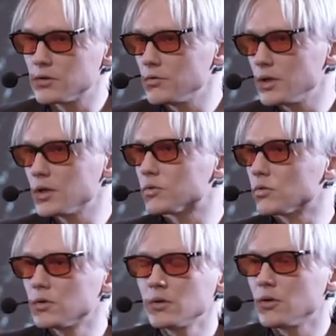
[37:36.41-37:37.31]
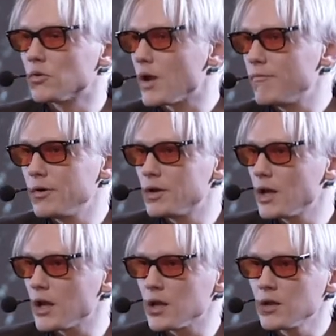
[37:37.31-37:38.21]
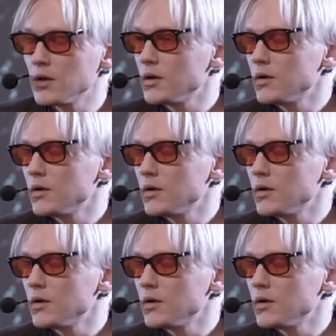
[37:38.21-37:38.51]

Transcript: doing it you know, every day.